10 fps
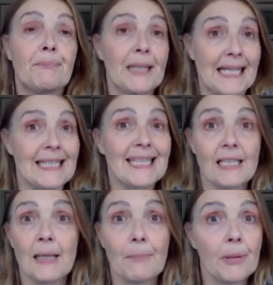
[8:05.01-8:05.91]
But here's the
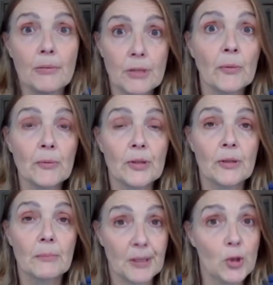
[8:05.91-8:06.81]
tip: don't,
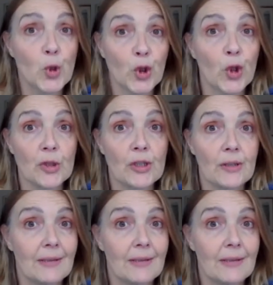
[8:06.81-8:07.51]
because you're not.